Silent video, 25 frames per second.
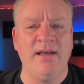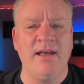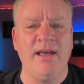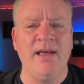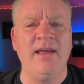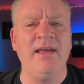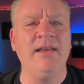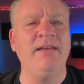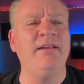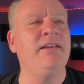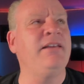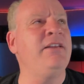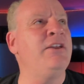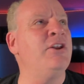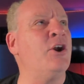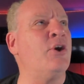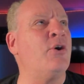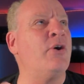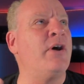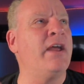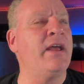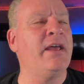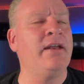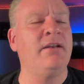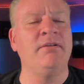And,
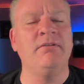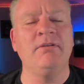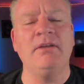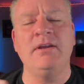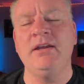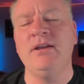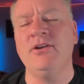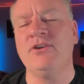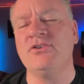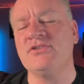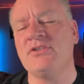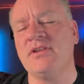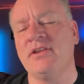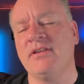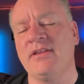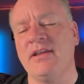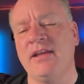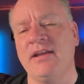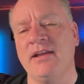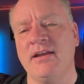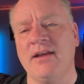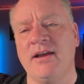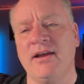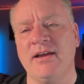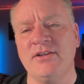and here's the
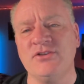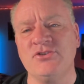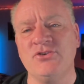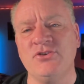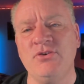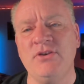thing, guys,